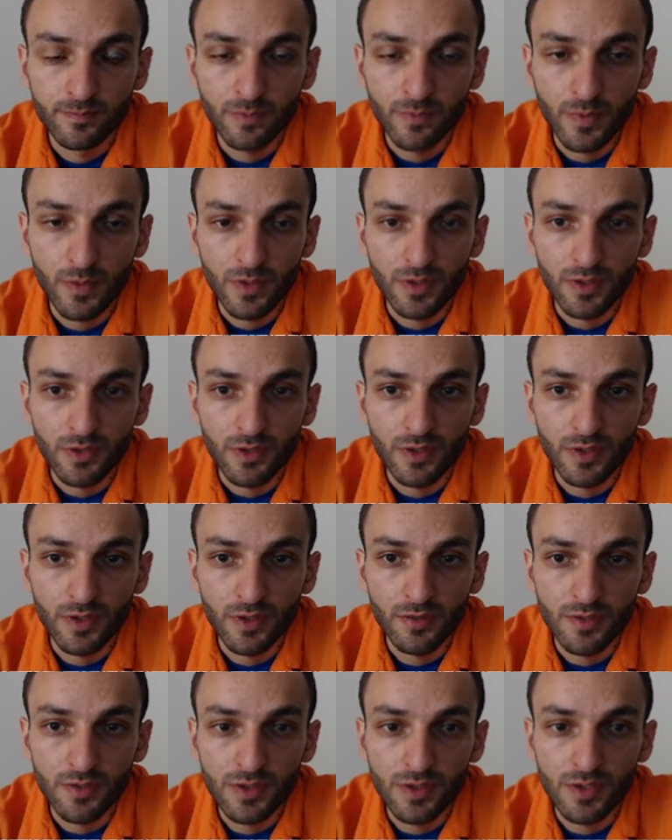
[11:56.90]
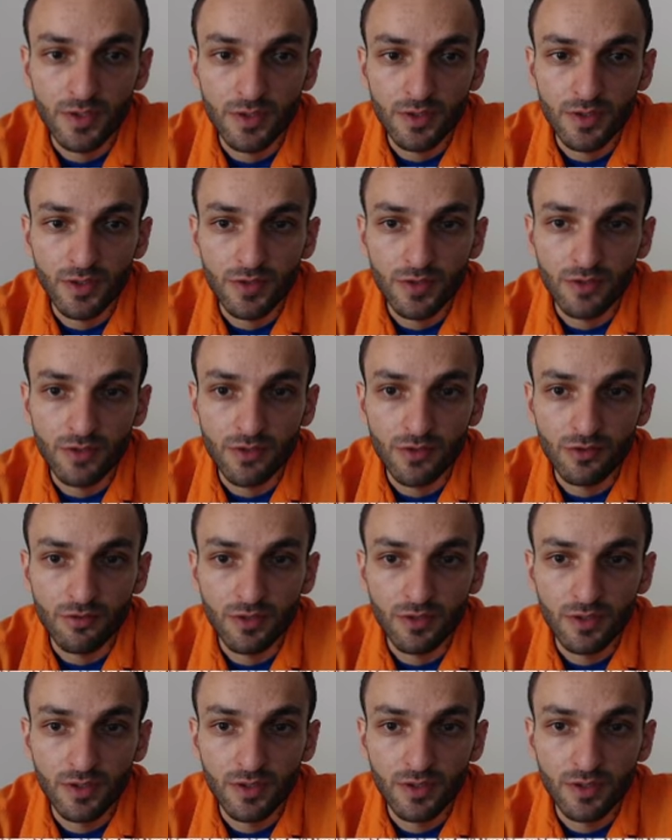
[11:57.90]
yes knight f6 knight
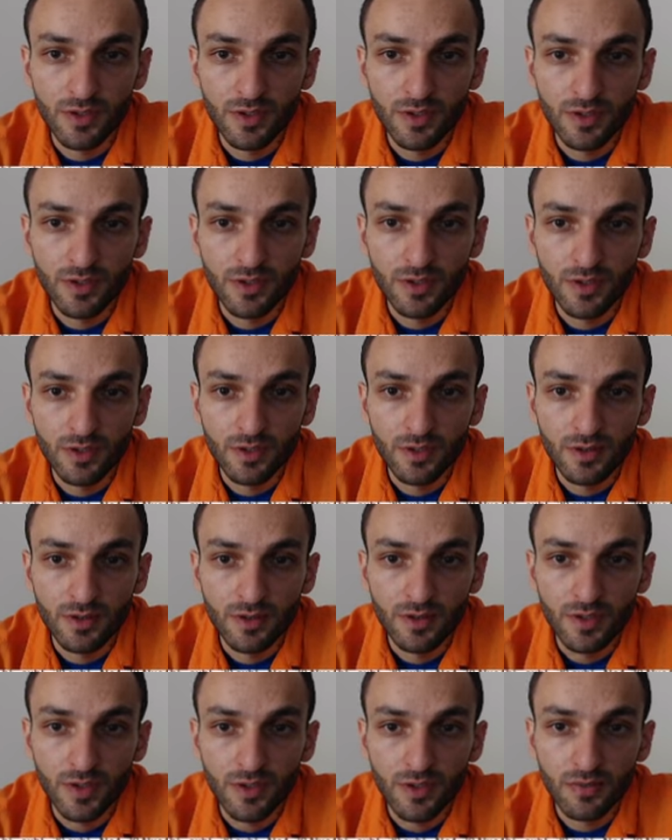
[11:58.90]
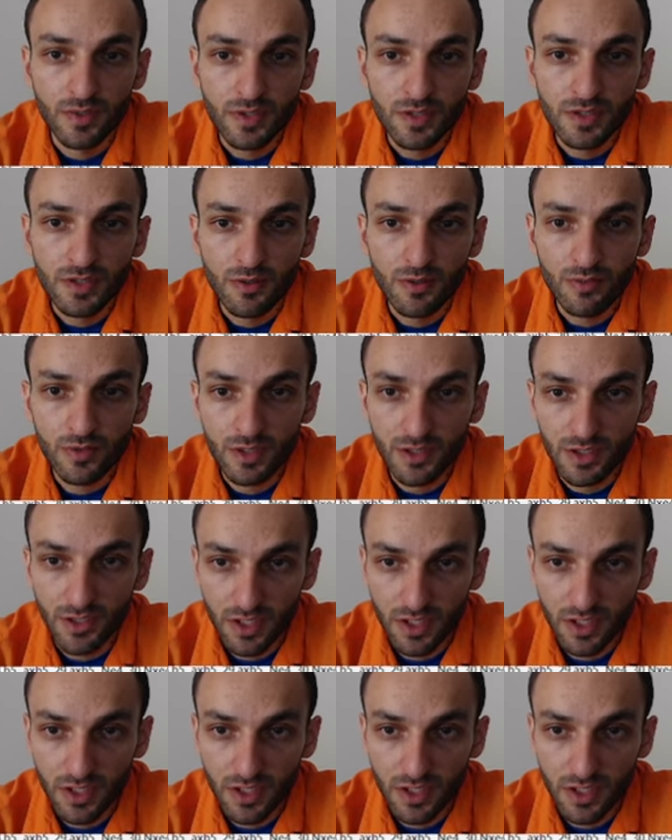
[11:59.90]
g3 I think somewhere